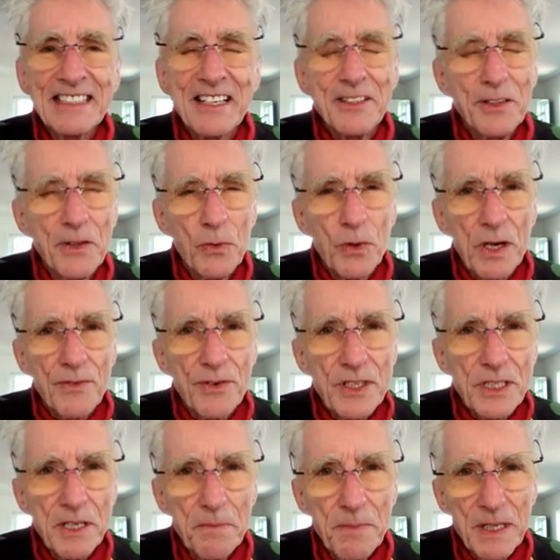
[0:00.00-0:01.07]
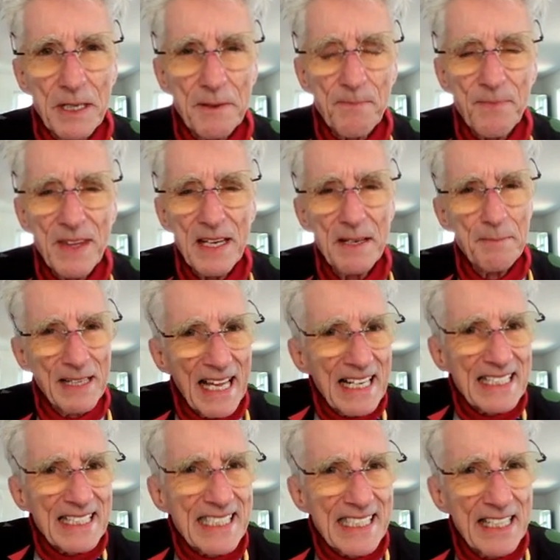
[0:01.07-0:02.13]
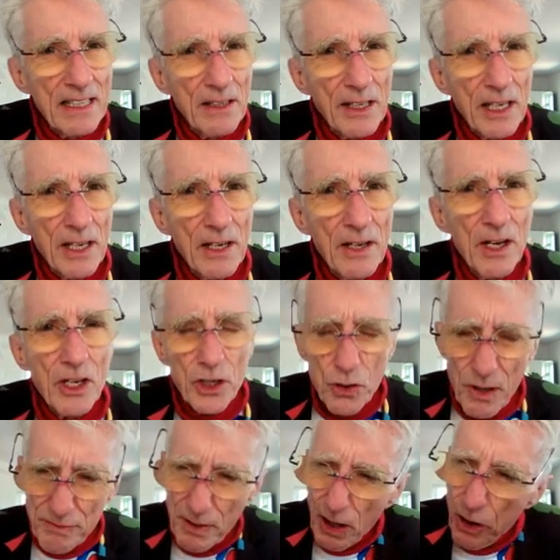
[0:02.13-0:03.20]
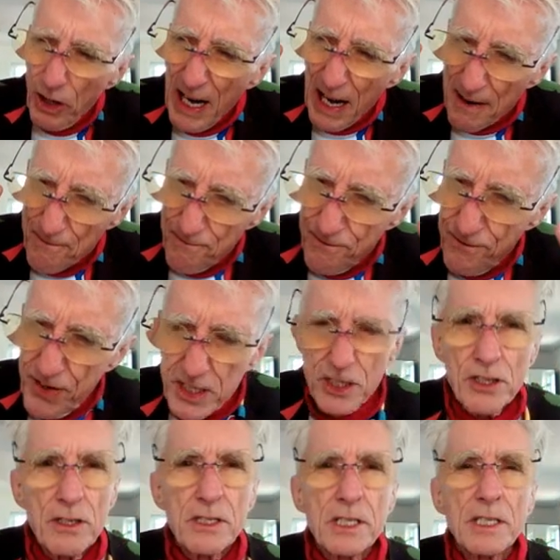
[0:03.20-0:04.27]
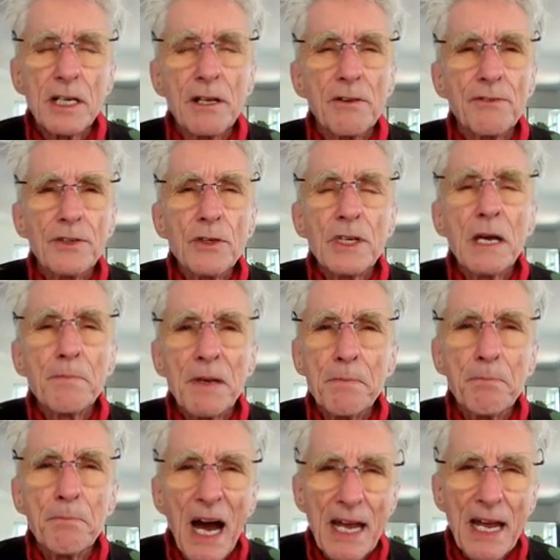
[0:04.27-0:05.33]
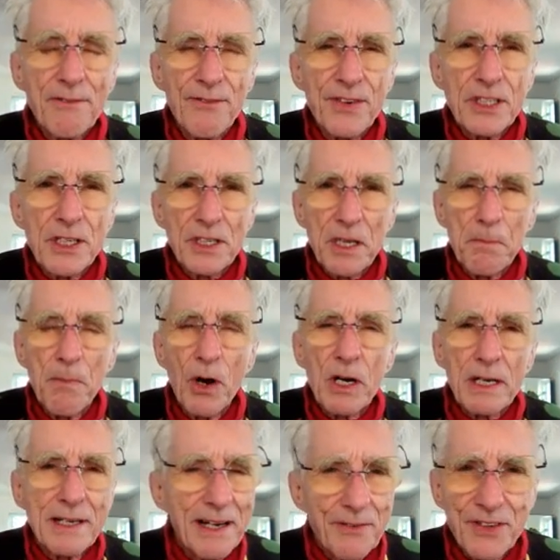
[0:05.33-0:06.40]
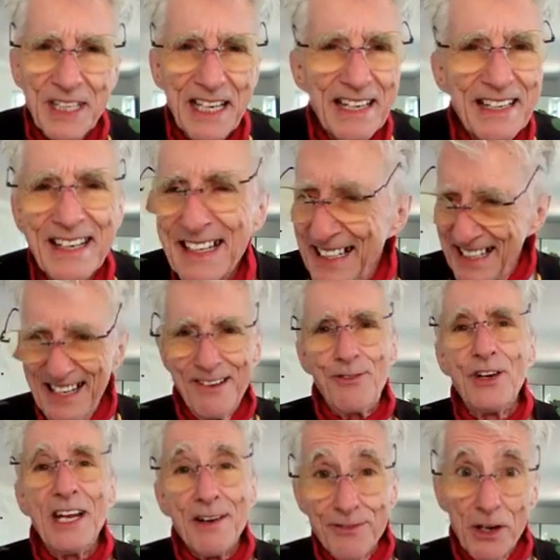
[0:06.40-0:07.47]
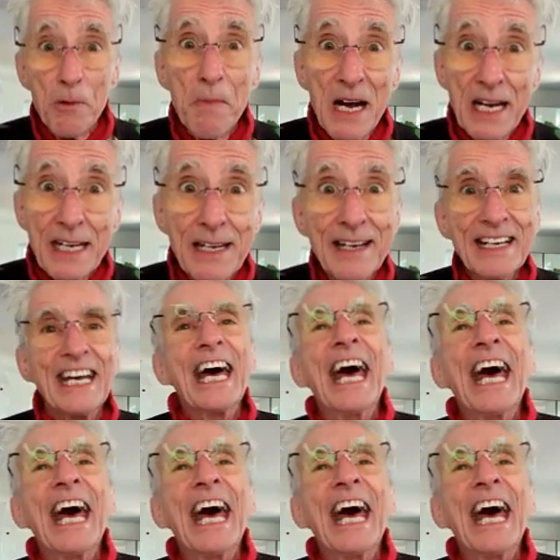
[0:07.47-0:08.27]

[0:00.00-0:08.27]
to do the work for somebody. But that's silly. You have to learn how to fish yourself. You can't be buying fish at the market every day if you have no money.